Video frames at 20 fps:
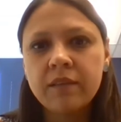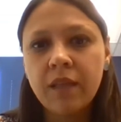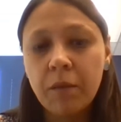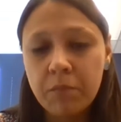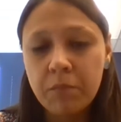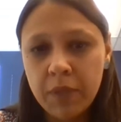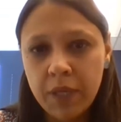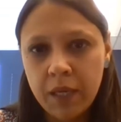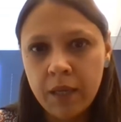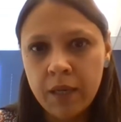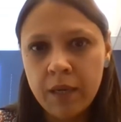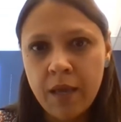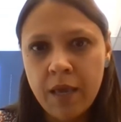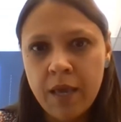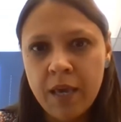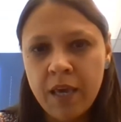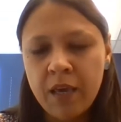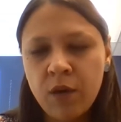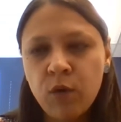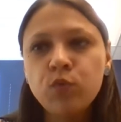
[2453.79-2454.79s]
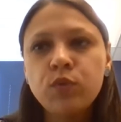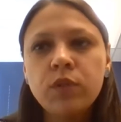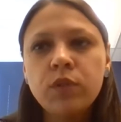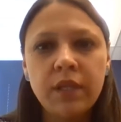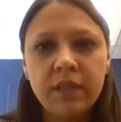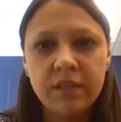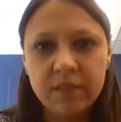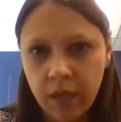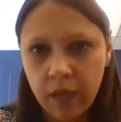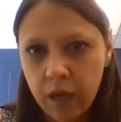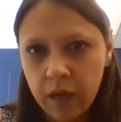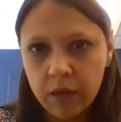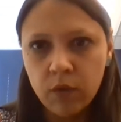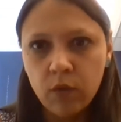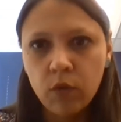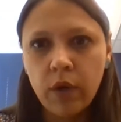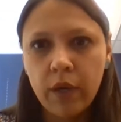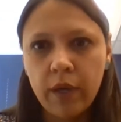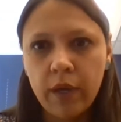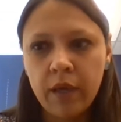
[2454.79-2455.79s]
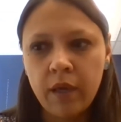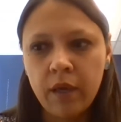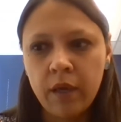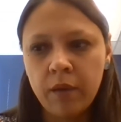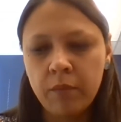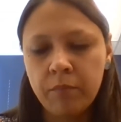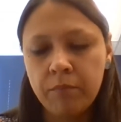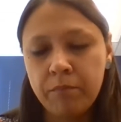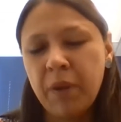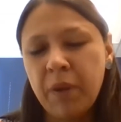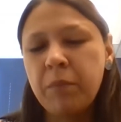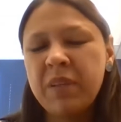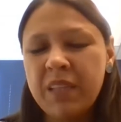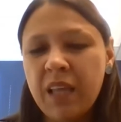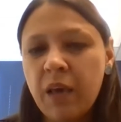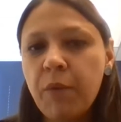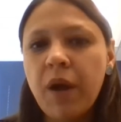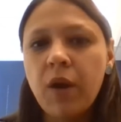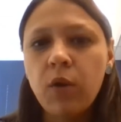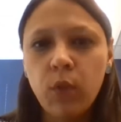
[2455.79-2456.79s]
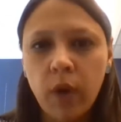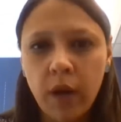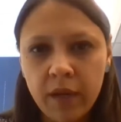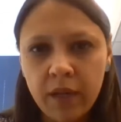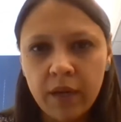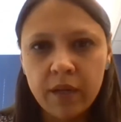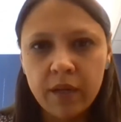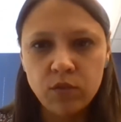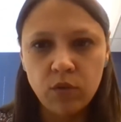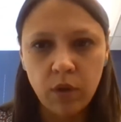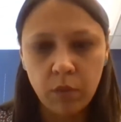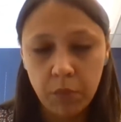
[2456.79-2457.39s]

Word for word: this distinction also allows to use